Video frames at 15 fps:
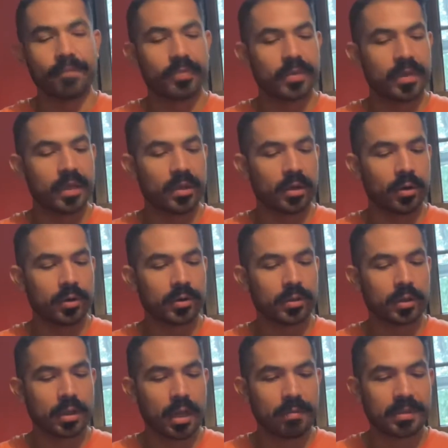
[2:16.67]
It
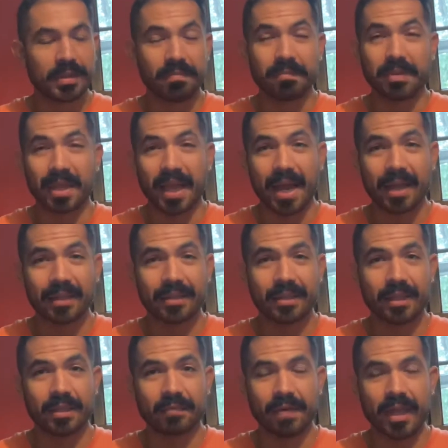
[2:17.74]
also comes in black,
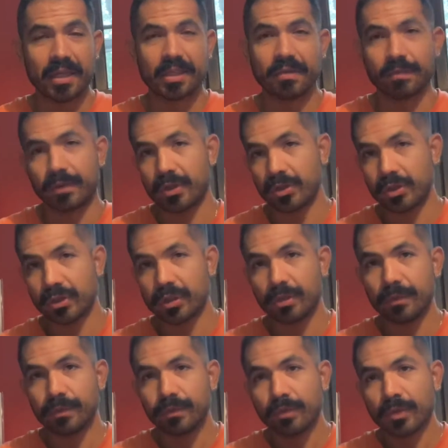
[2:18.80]
the advanced
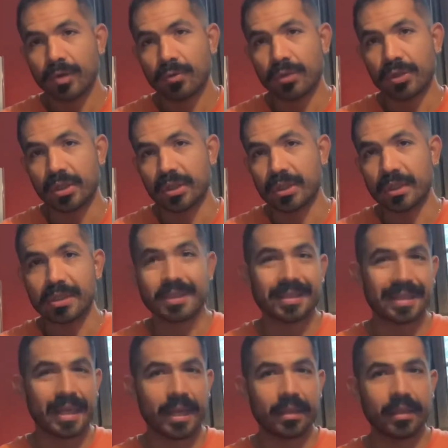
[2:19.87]
version, which is
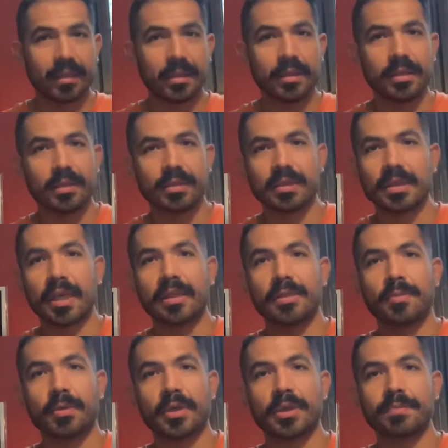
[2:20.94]
slightly
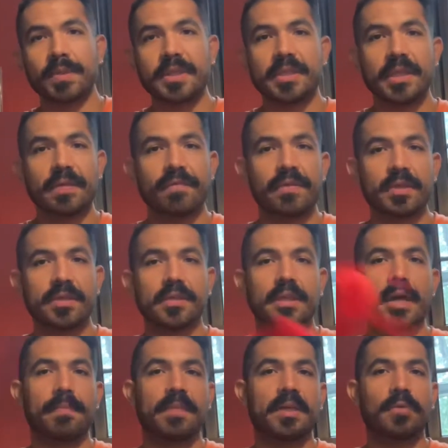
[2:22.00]
more expensive. This
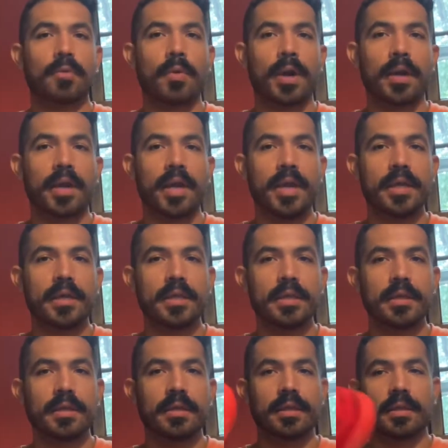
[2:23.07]
comes at
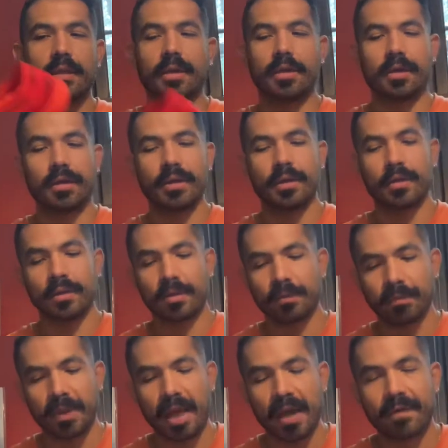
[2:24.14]
$180. The
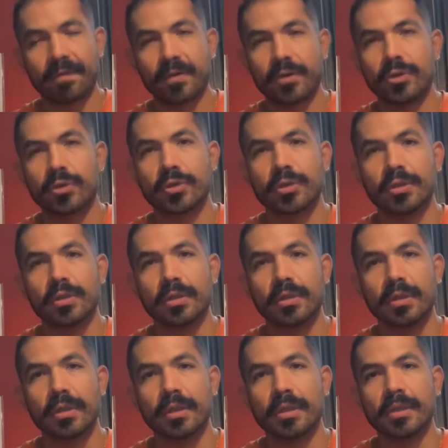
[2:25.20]
black version
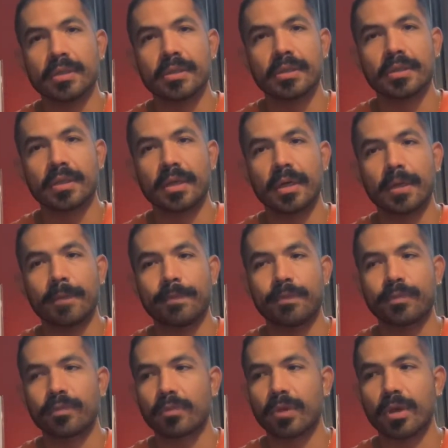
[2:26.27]
is
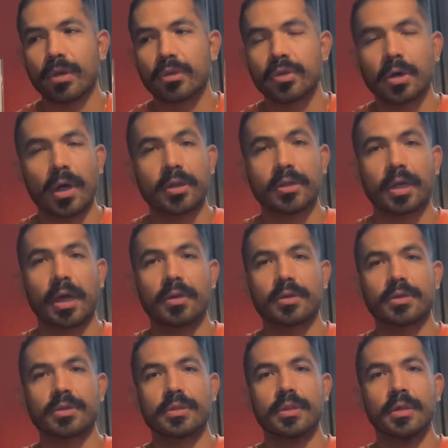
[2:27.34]

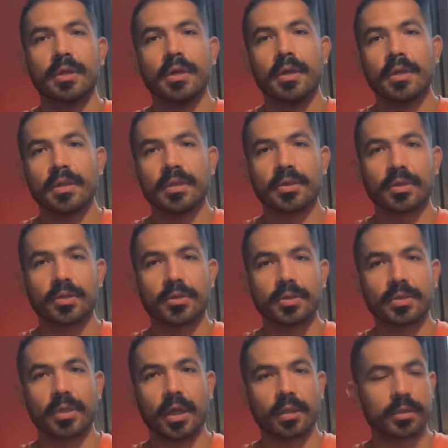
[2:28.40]
$200. These are
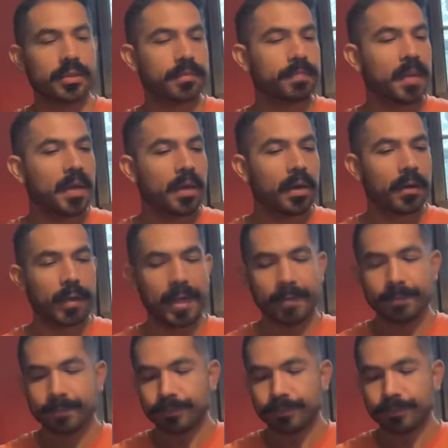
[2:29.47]
US dollars. All right.